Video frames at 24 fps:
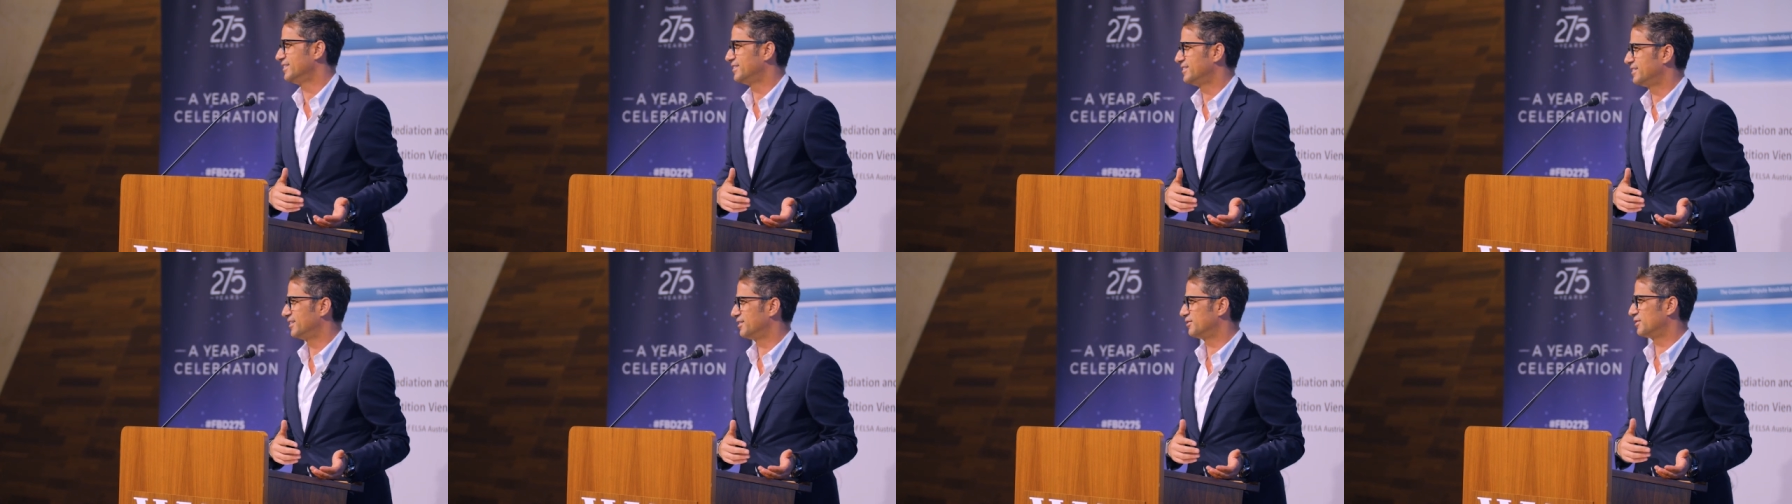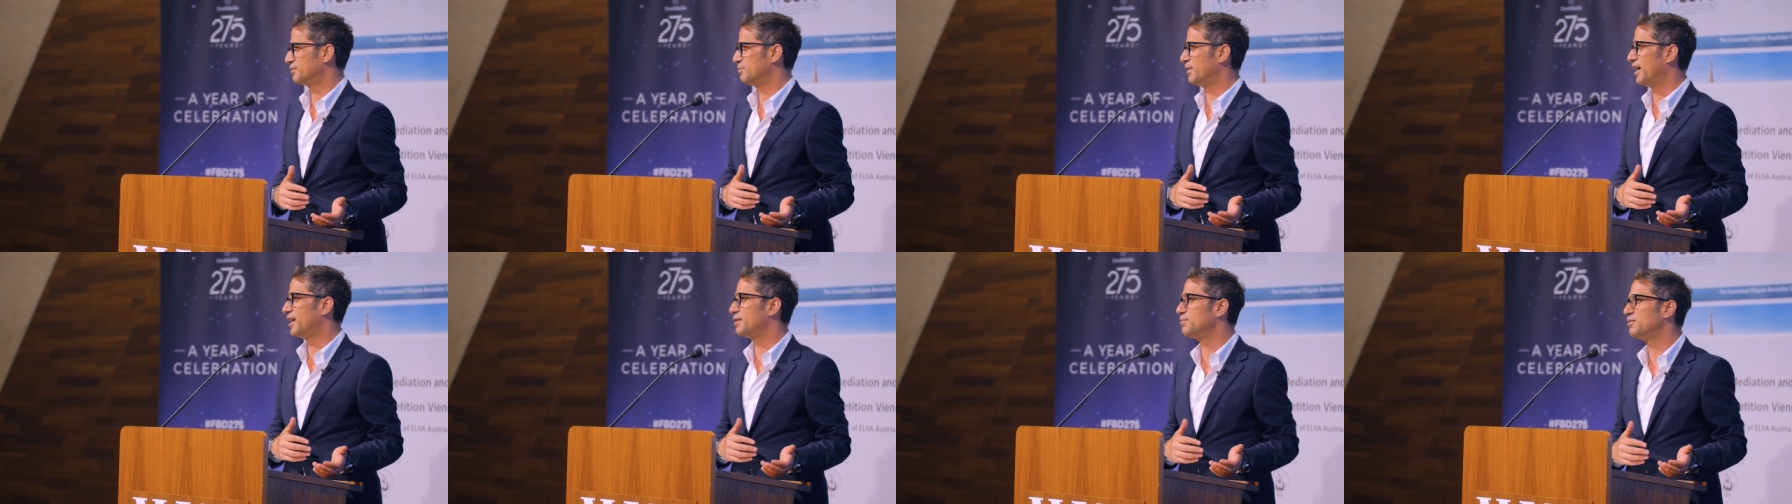They
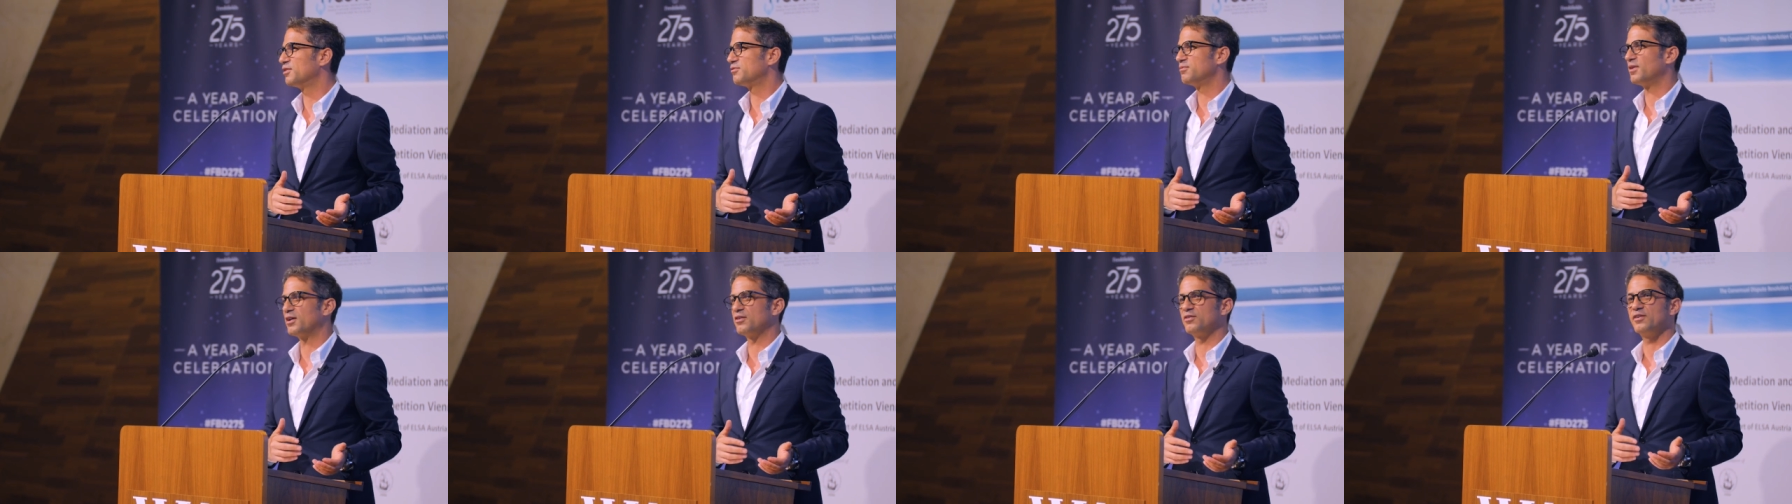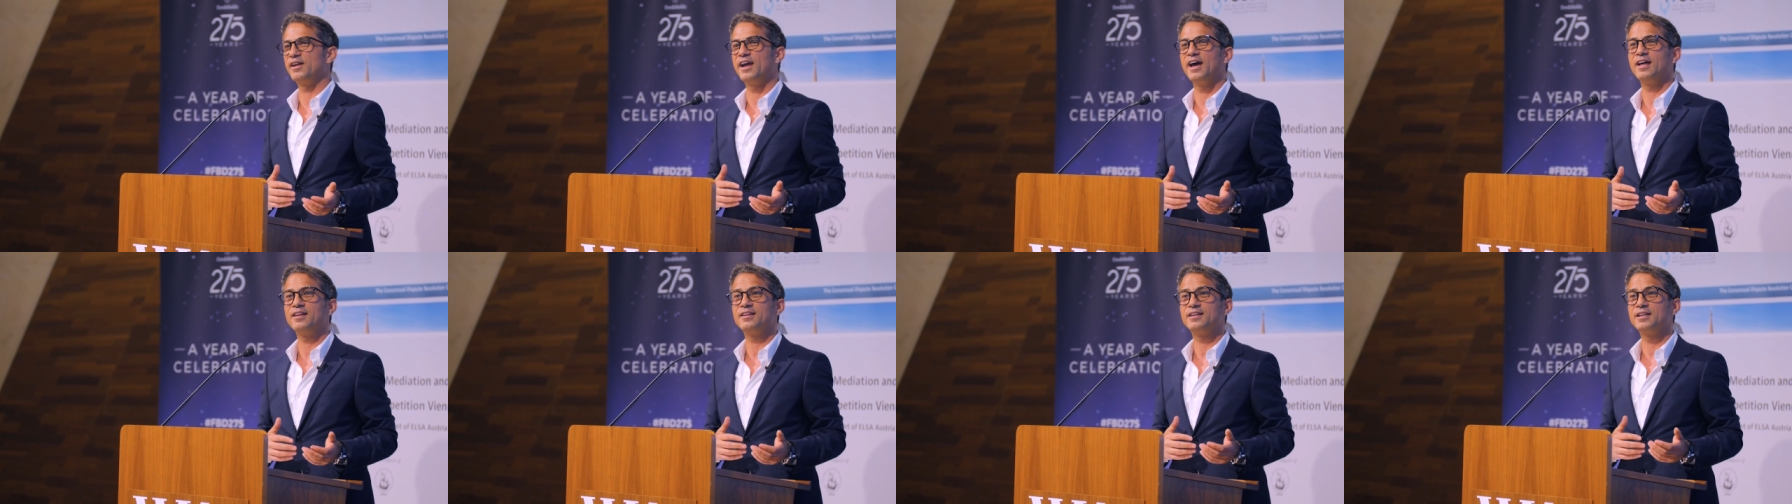remind me of my
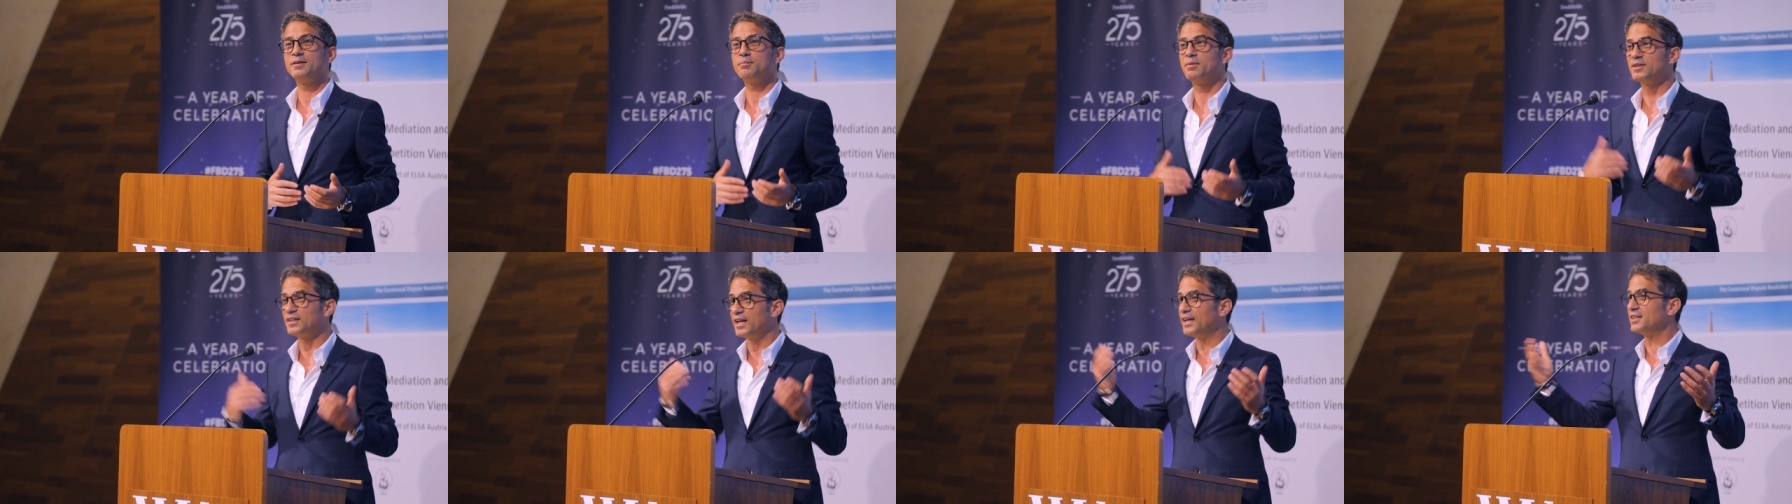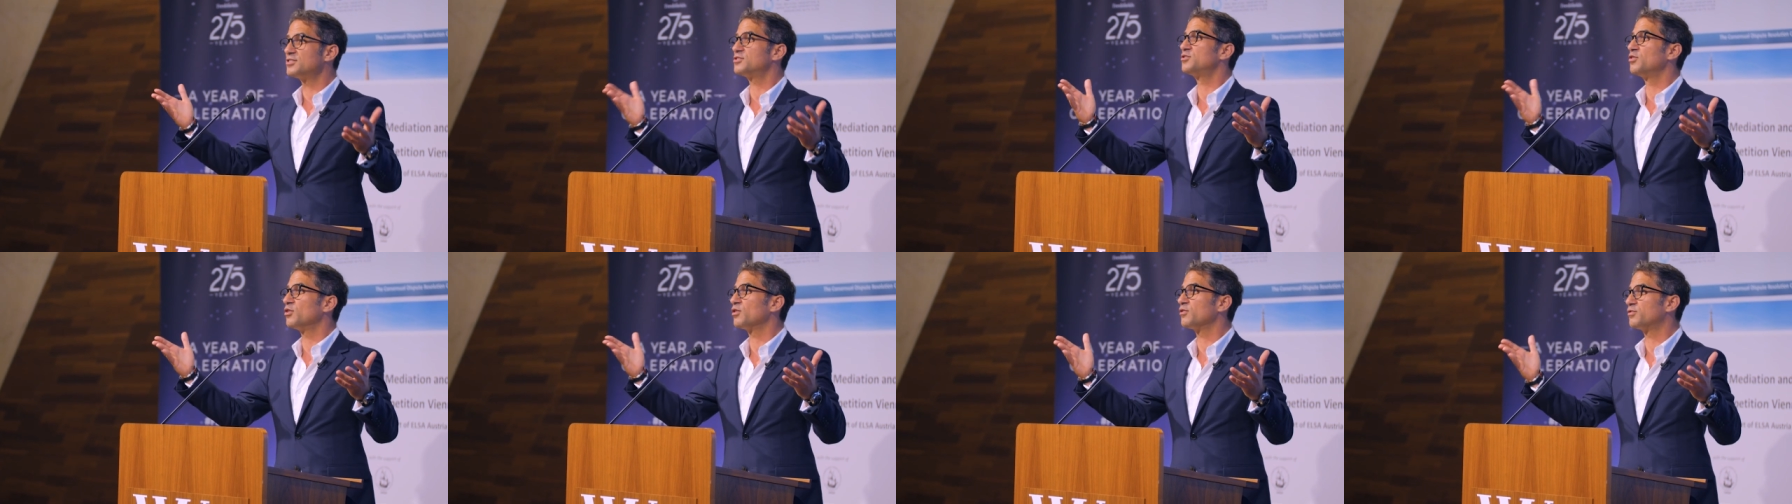reality, but
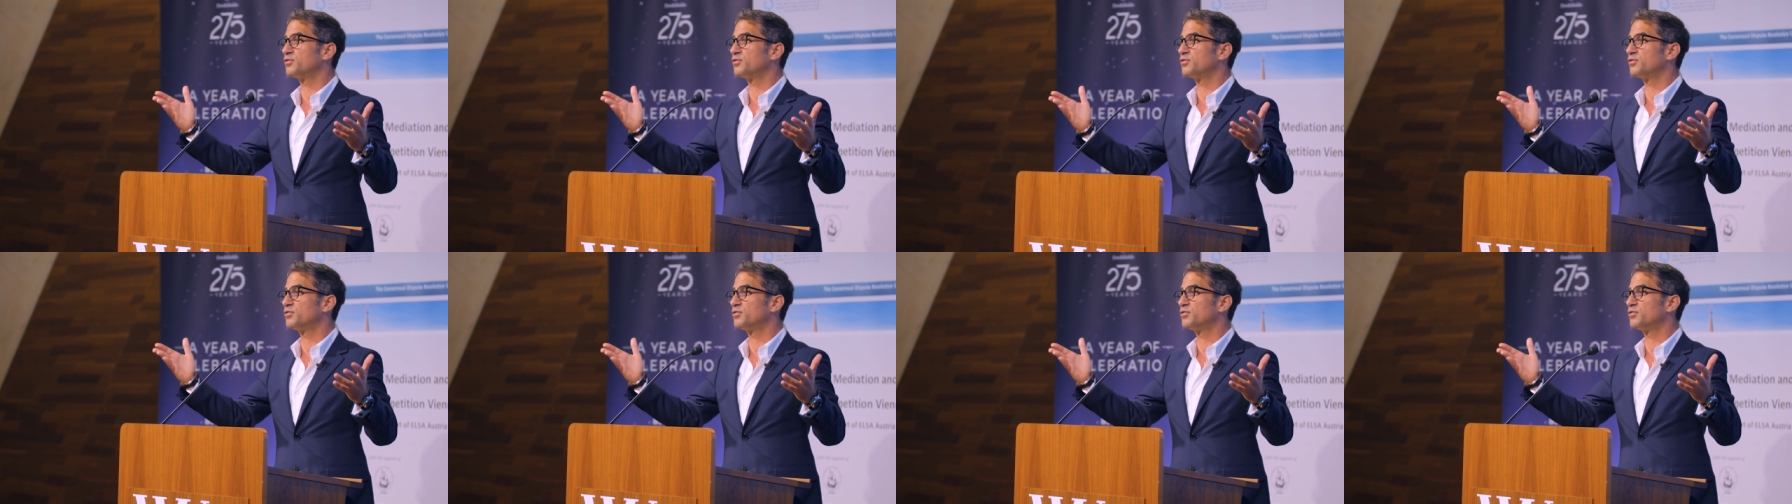that's your